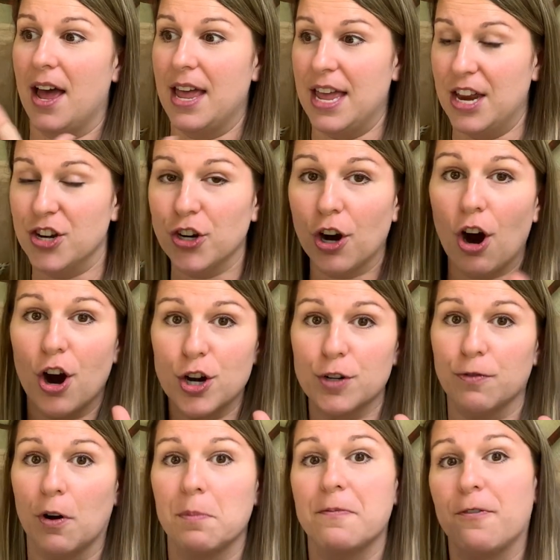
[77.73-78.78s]
in your arch
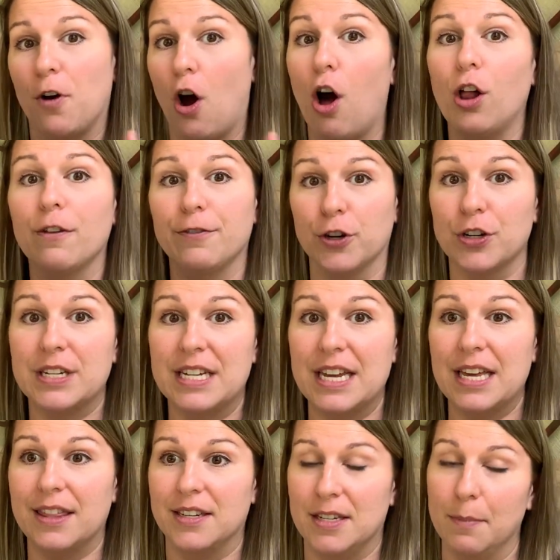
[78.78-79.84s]
form for all of your
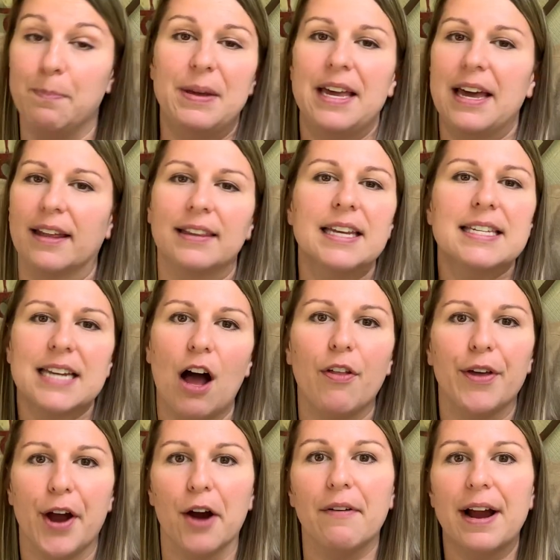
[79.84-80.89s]
teeth to be at least how
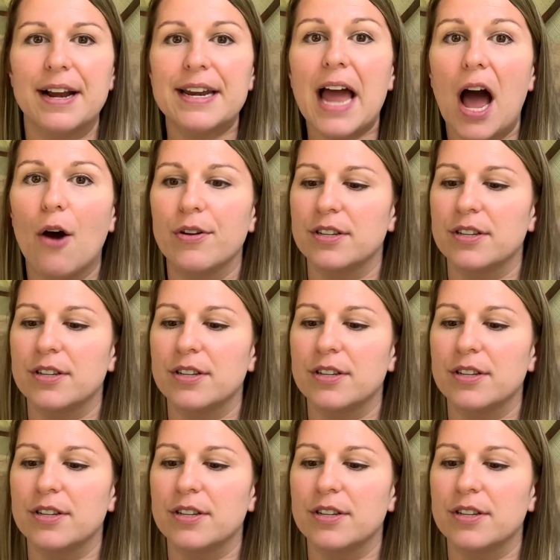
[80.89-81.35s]
they are right now,